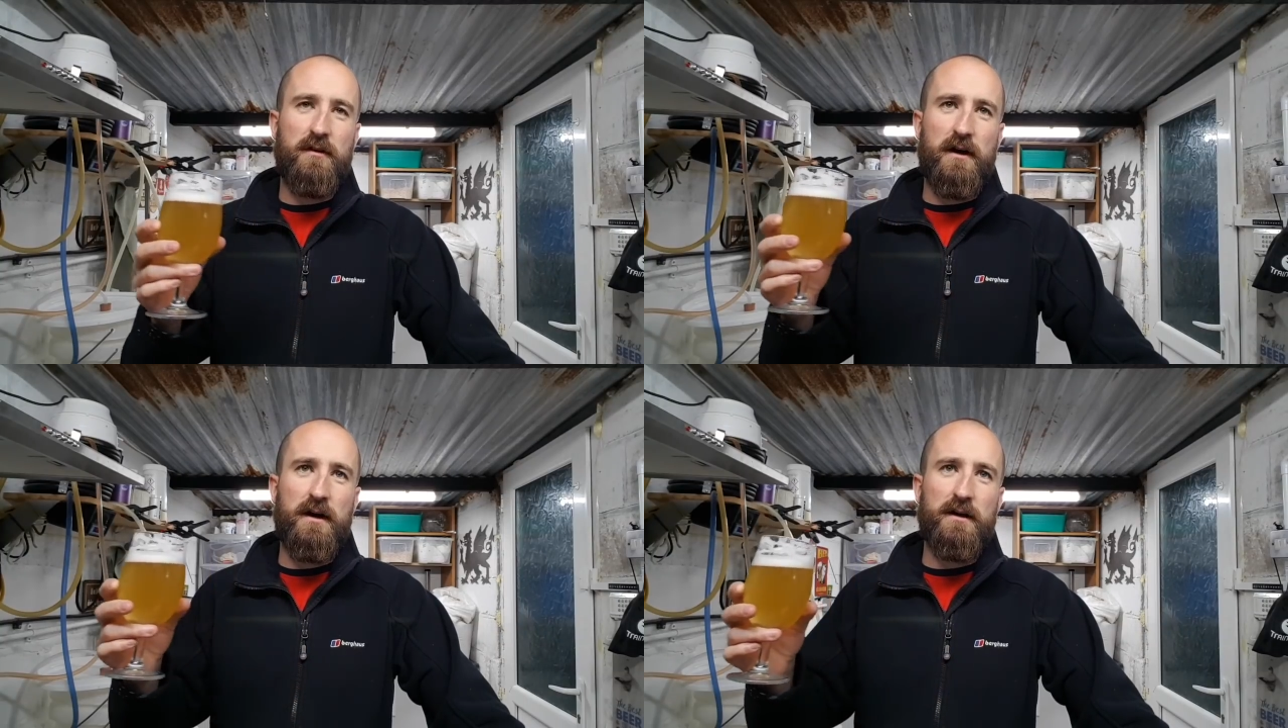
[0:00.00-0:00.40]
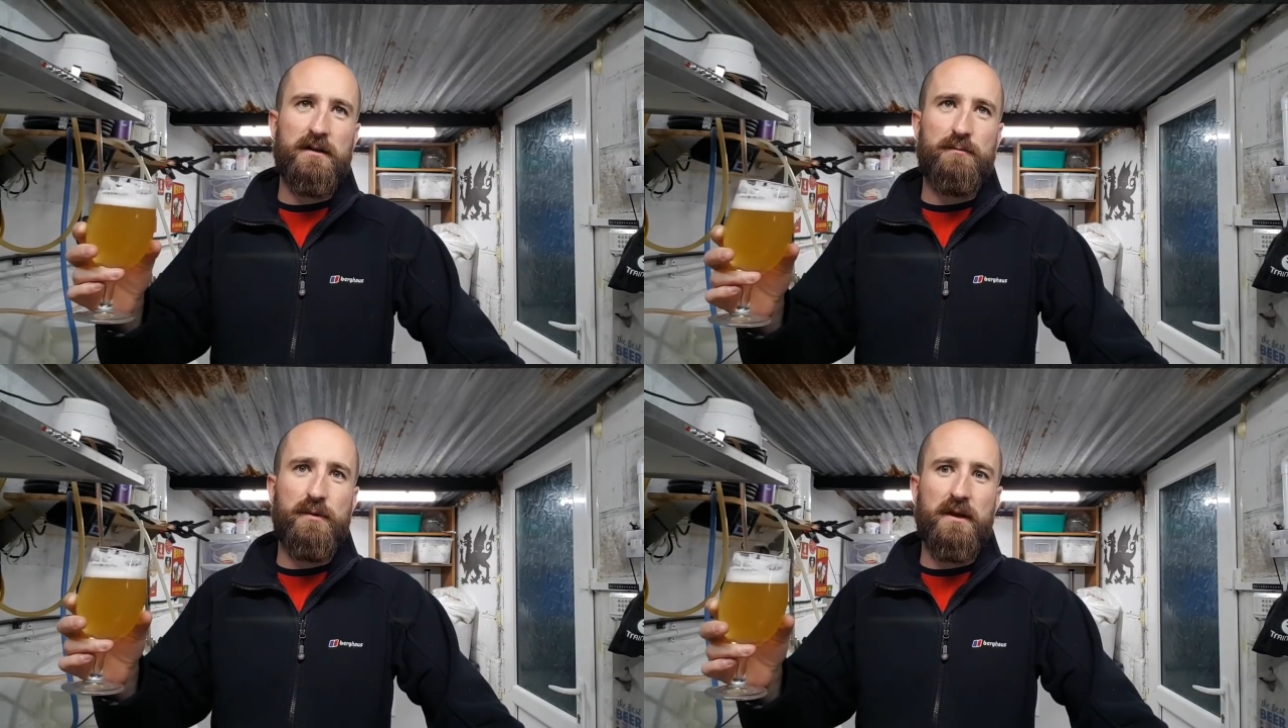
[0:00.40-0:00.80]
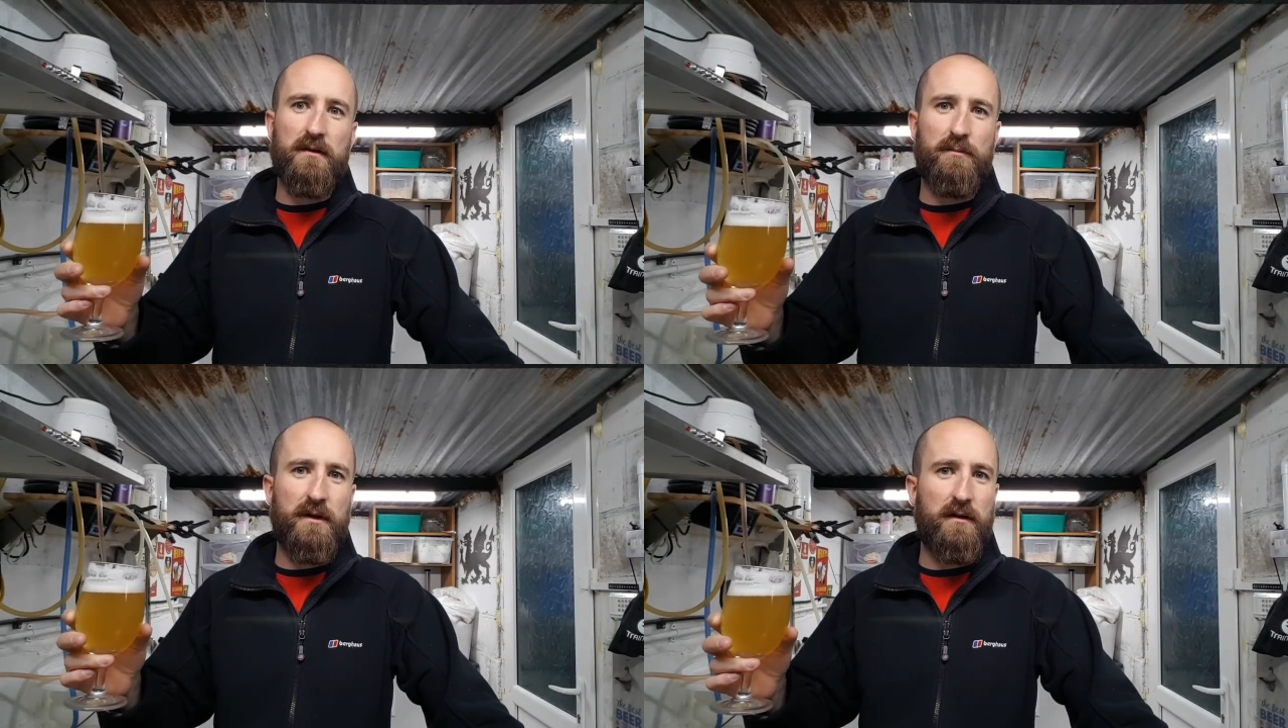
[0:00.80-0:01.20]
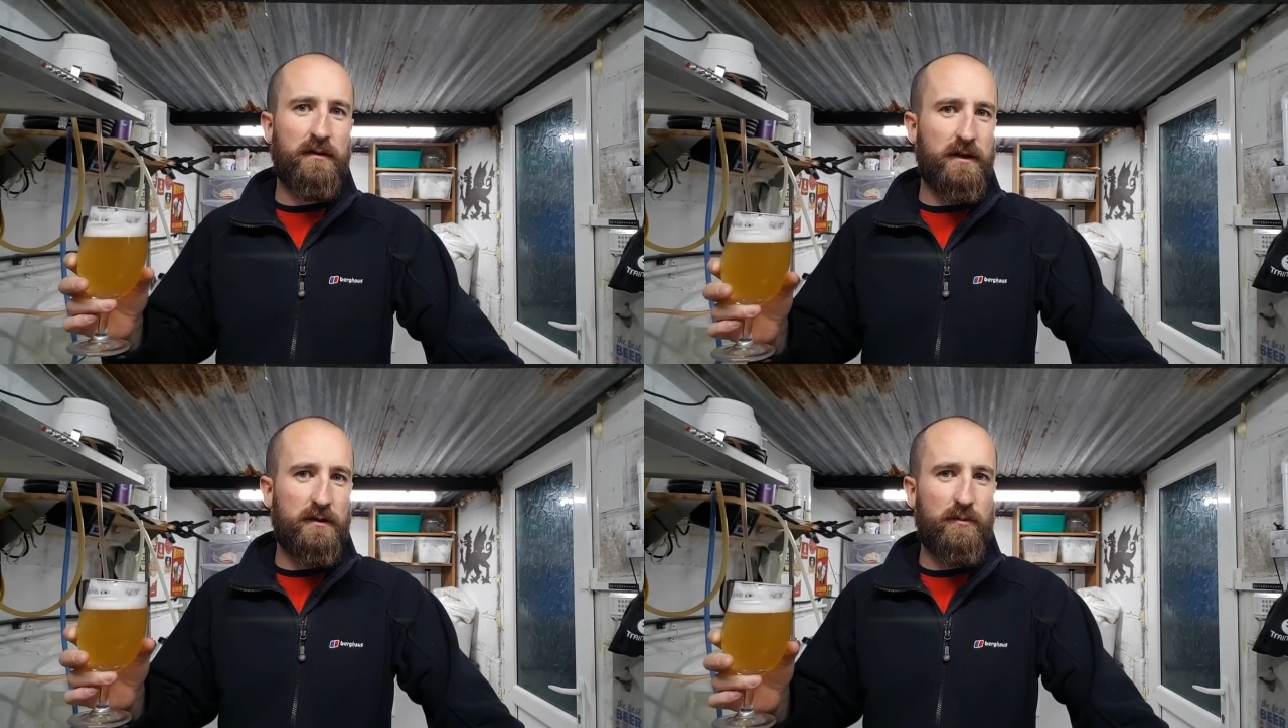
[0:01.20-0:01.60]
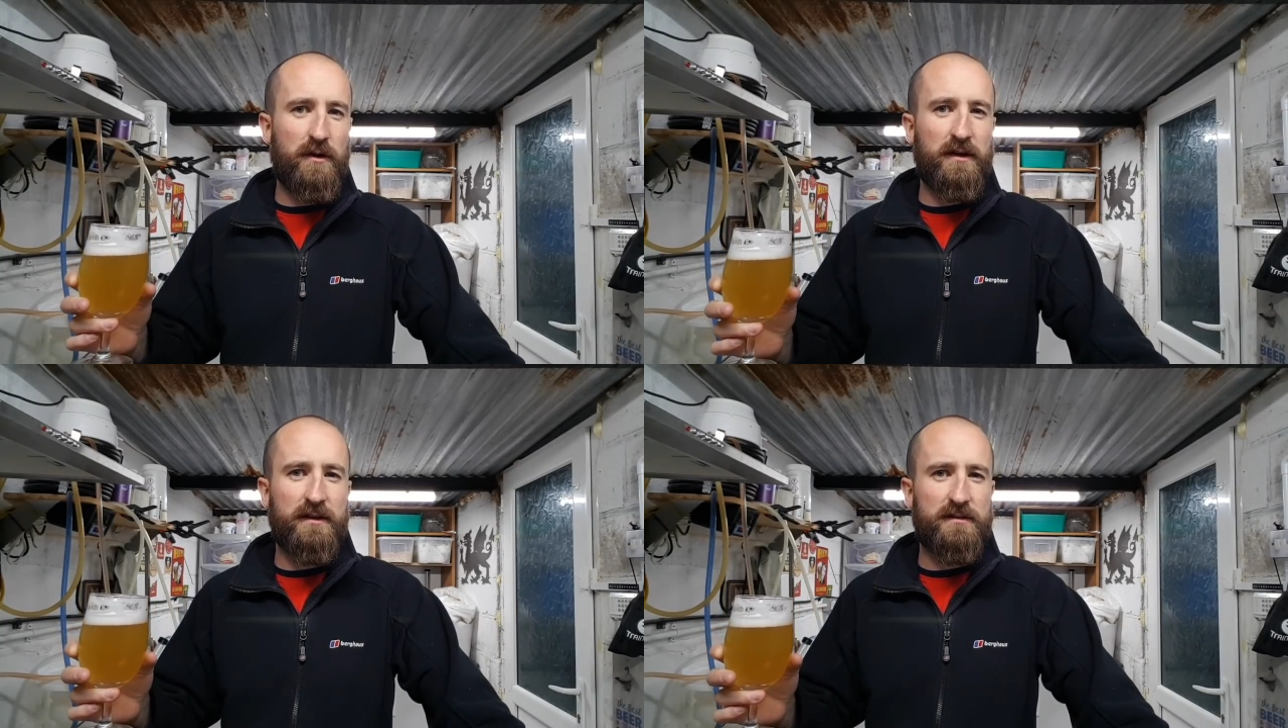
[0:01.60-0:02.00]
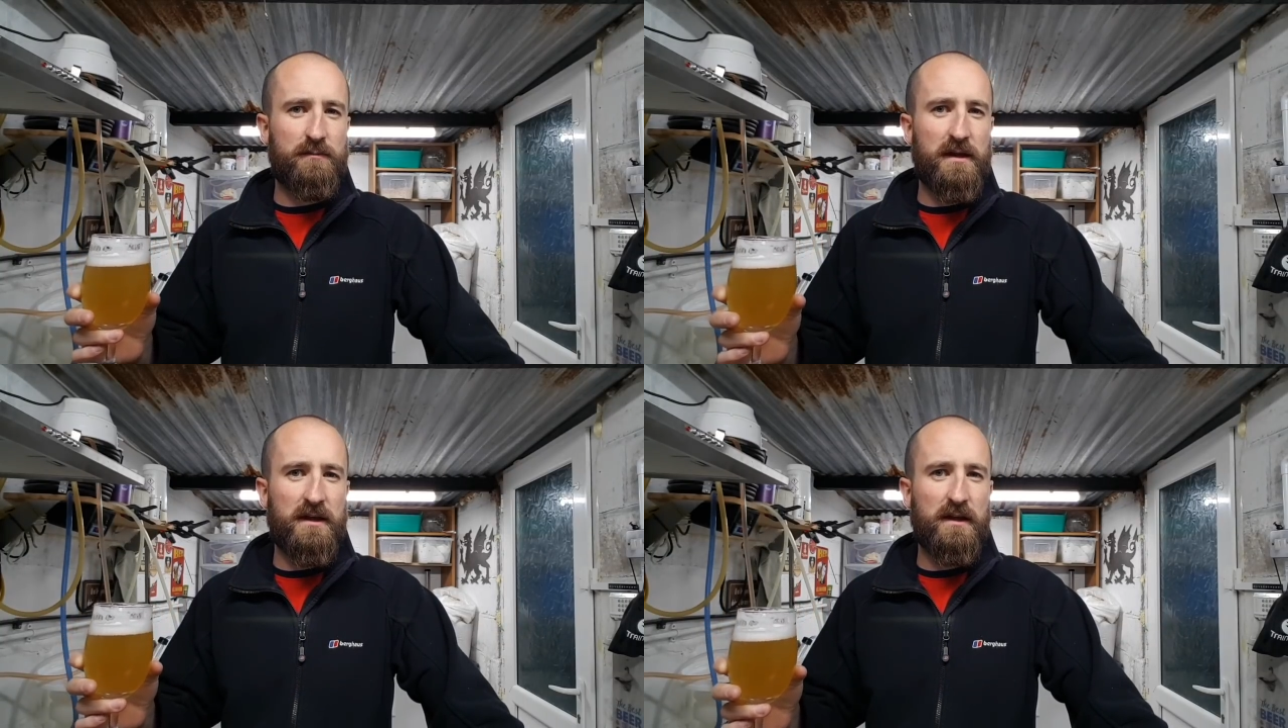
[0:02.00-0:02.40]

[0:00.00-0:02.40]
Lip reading: and be the beer that you wanted it to make